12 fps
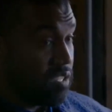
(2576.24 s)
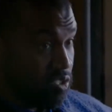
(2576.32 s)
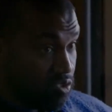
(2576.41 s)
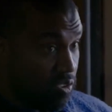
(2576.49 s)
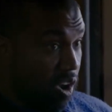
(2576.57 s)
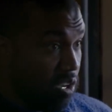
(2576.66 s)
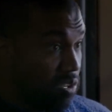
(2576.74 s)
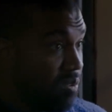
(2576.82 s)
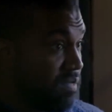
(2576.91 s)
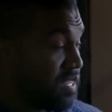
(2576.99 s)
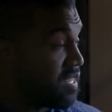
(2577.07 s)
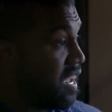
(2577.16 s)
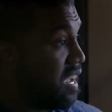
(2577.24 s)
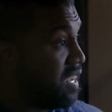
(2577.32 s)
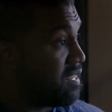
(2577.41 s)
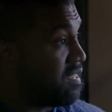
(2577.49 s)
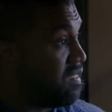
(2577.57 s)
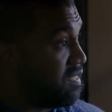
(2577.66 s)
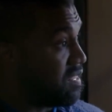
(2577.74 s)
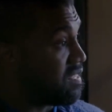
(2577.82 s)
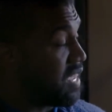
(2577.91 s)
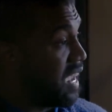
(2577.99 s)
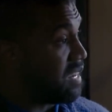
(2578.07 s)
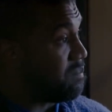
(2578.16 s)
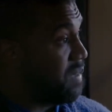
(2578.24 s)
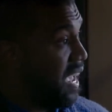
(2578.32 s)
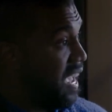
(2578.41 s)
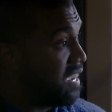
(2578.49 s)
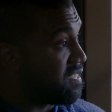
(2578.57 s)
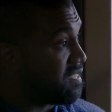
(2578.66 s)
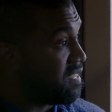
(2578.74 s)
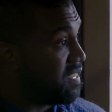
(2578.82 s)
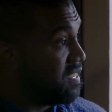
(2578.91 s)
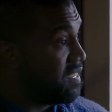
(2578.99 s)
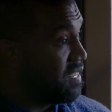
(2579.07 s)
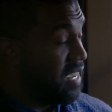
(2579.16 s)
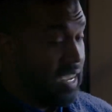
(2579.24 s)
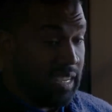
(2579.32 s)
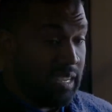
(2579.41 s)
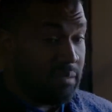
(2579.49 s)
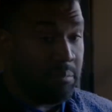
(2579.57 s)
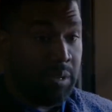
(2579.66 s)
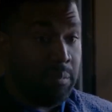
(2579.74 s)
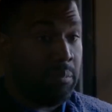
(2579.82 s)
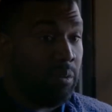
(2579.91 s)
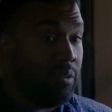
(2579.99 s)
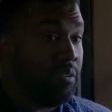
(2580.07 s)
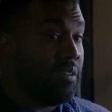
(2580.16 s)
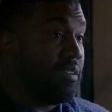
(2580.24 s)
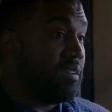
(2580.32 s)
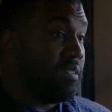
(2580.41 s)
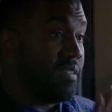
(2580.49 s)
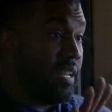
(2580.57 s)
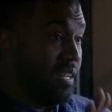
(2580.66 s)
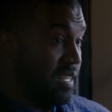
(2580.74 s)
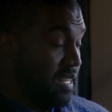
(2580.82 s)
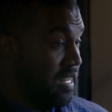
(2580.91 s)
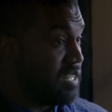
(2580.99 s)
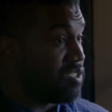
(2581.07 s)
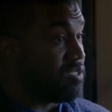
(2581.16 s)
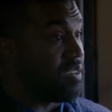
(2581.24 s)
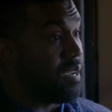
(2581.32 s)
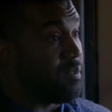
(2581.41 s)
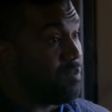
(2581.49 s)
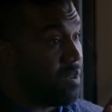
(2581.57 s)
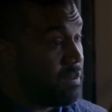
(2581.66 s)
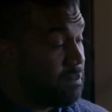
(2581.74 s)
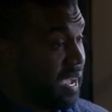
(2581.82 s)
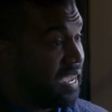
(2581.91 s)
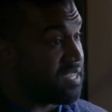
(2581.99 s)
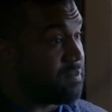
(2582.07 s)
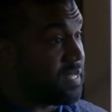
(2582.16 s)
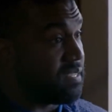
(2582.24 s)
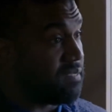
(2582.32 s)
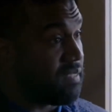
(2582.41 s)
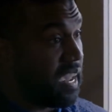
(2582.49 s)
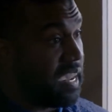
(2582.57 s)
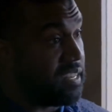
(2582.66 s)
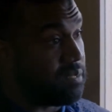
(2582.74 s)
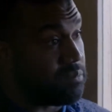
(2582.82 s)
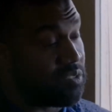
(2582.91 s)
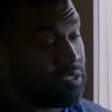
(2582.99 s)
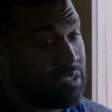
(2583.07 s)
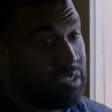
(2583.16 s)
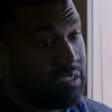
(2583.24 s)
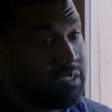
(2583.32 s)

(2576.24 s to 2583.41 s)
to draw Louis Vuitton on the side of bags and get people that look at Instagram and want to buy expensive items